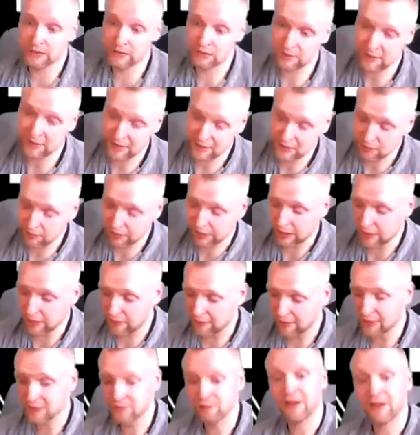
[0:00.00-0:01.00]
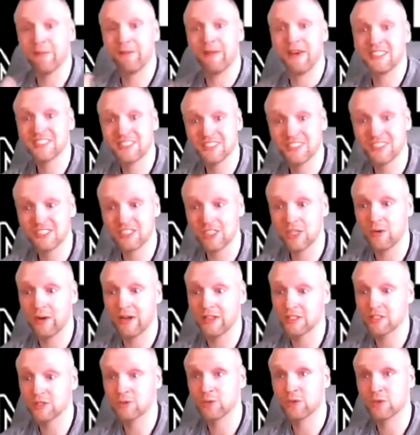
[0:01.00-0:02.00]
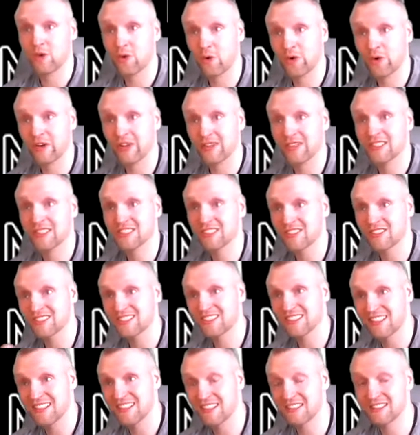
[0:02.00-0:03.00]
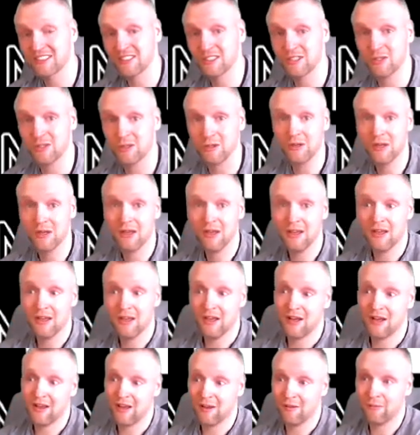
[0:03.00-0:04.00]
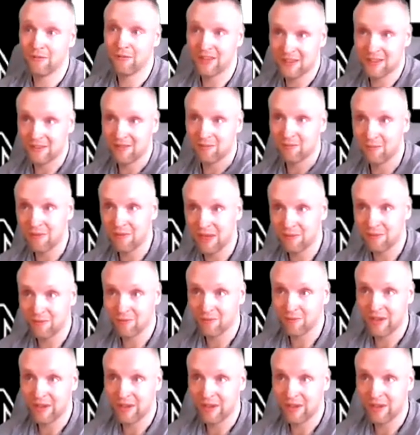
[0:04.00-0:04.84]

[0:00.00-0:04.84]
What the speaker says: that's my message to you. I just recorded this. I'll send it to you. Like my